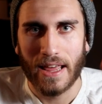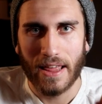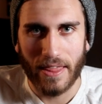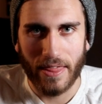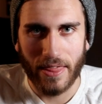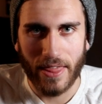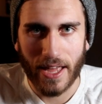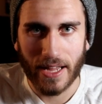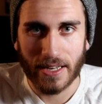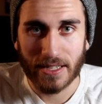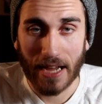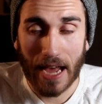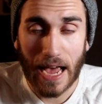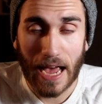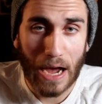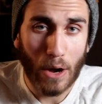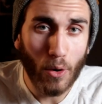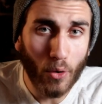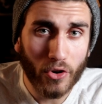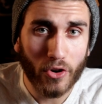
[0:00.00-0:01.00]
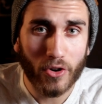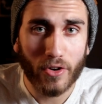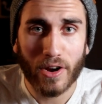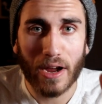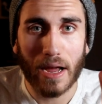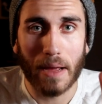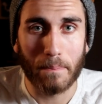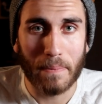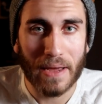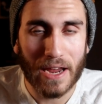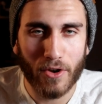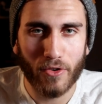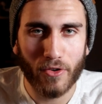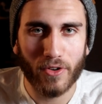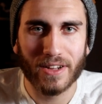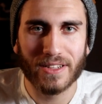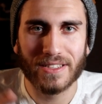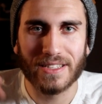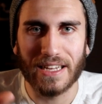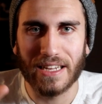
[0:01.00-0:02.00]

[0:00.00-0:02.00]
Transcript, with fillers: that outer appearance